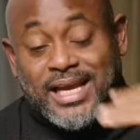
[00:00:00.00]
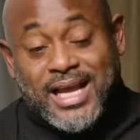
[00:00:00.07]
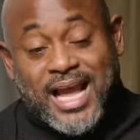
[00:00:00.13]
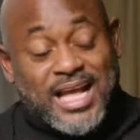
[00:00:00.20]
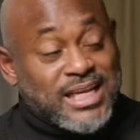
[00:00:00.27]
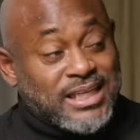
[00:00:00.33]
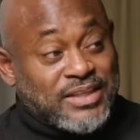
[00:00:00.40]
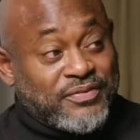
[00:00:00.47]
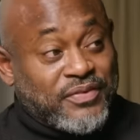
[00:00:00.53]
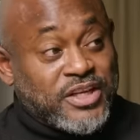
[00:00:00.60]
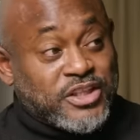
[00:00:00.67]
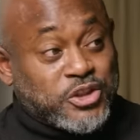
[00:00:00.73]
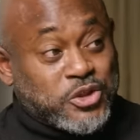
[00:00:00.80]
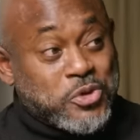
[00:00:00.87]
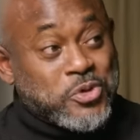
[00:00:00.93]
He I had to
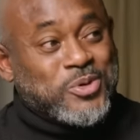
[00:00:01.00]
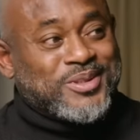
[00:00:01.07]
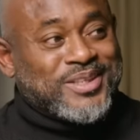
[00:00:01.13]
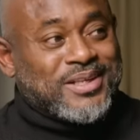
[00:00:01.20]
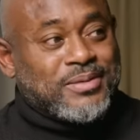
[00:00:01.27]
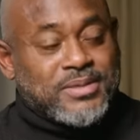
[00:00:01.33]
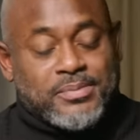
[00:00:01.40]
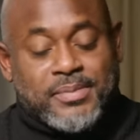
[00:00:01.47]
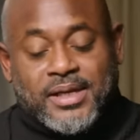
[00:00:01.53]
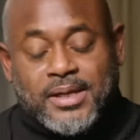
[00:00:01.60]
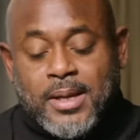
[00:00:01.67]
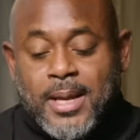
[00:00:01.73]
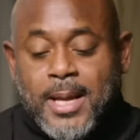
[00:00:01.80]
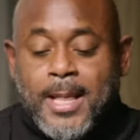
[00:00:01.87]
finish school to come yeah. to me.